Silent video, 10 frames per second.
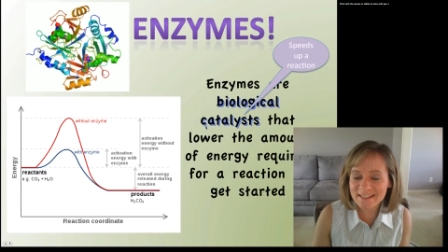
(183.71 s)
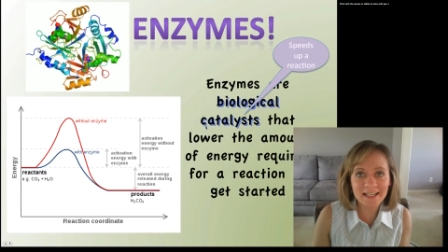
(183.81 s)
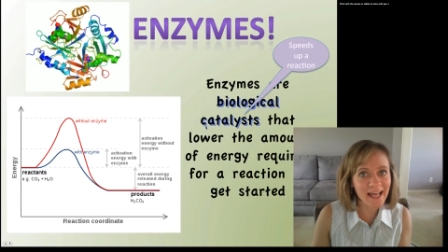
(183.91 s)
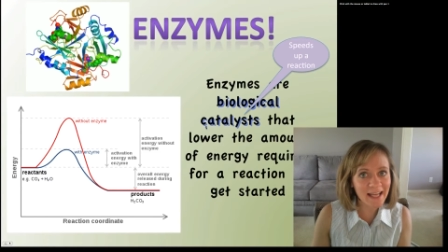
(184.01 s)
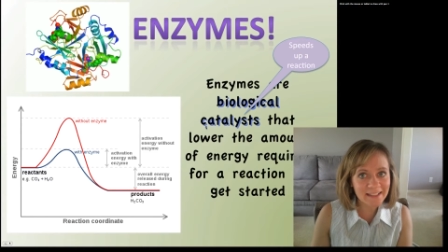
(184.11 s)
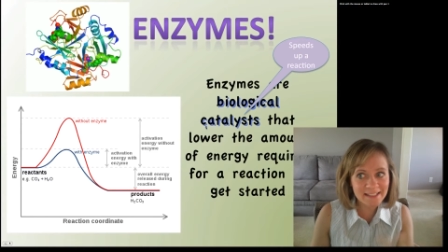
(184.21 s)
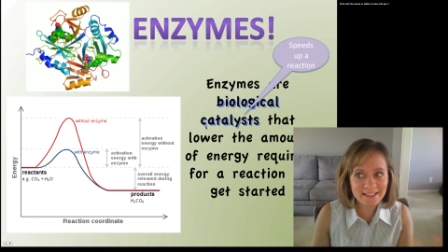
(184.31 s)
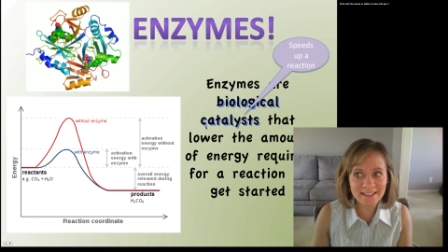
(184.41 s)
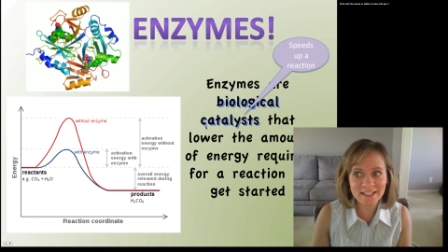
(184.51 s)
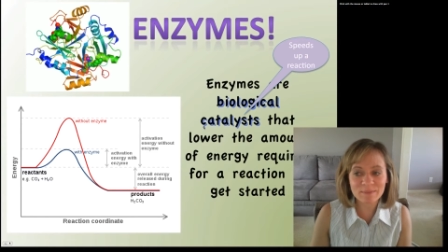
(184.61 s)
A catalyst
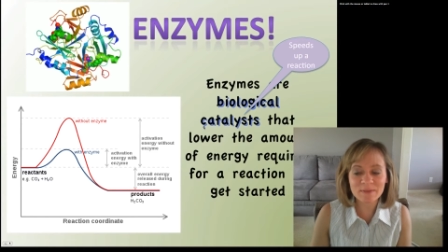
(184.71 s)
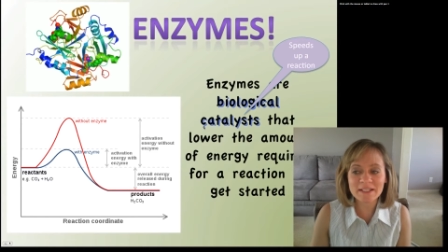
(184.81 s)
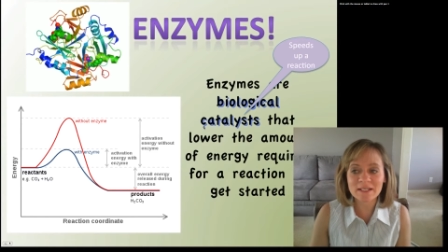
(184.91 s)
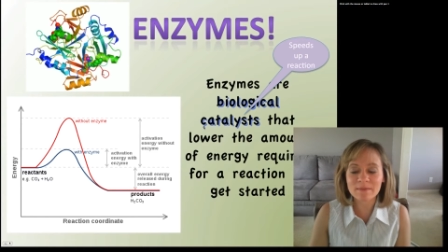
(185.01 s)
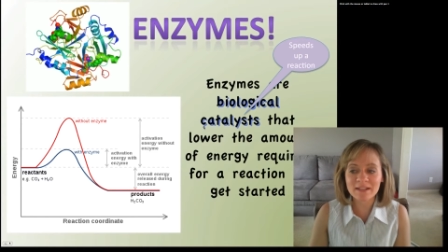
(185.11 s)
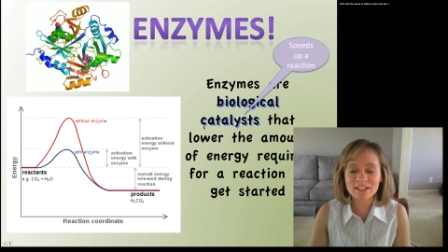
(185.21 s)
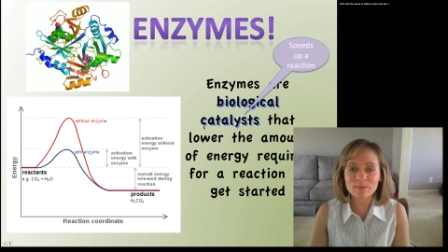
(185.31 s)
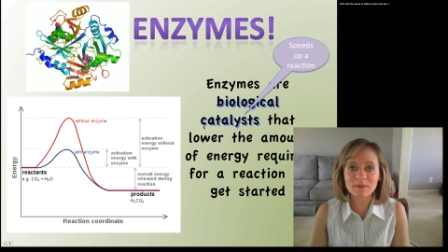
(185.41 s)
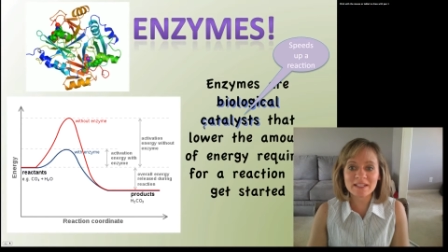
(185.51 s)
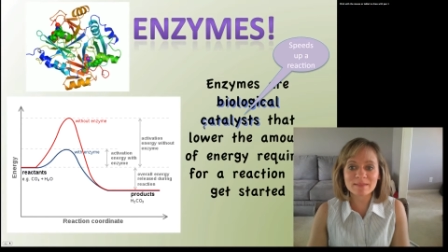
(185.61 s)
is simply something that
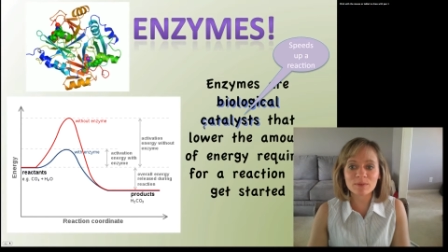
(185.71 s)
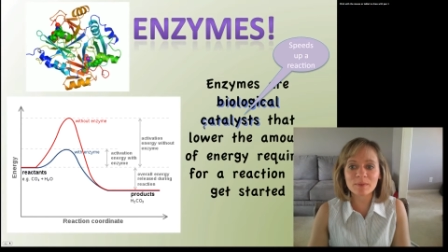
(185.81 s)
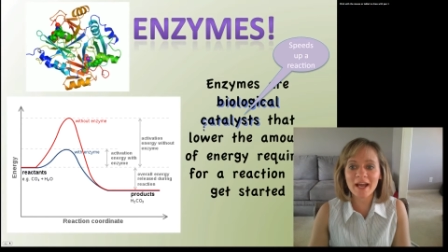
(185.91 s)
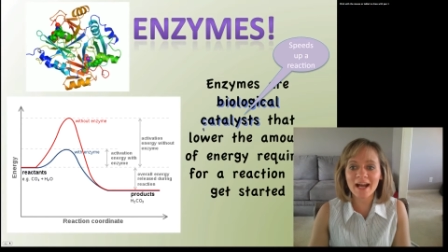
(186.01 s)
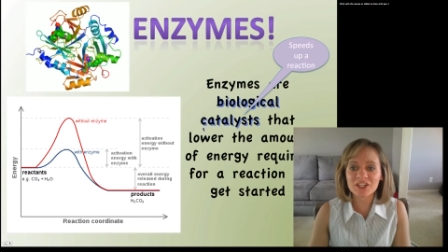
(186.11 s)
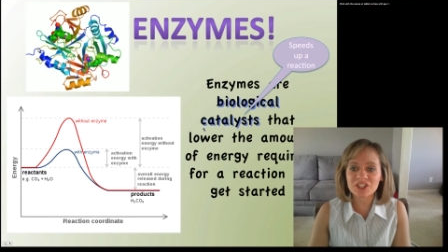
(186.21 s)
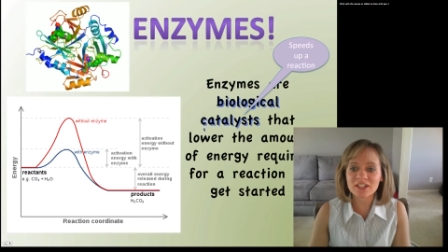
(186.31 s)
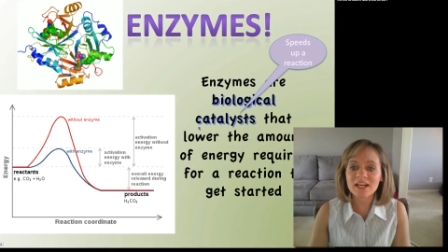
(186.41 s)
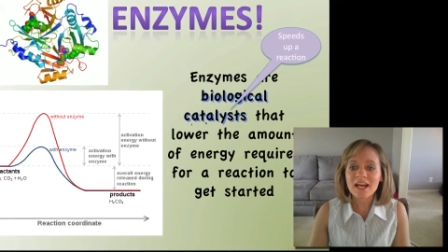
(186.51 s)
speeds up a reaction,